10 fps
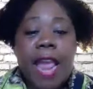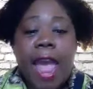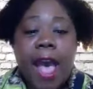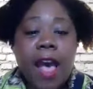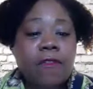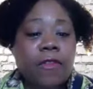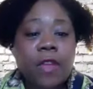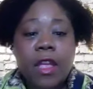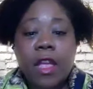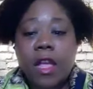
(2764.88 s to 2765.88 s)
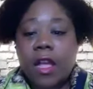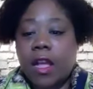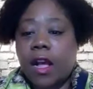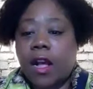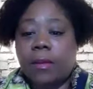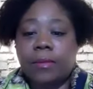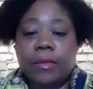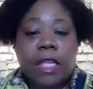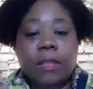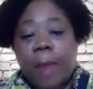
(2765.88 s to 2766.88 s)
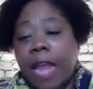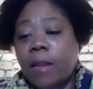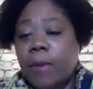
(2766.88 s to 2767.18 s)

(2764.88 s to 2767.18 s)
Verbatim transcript: have Hispanic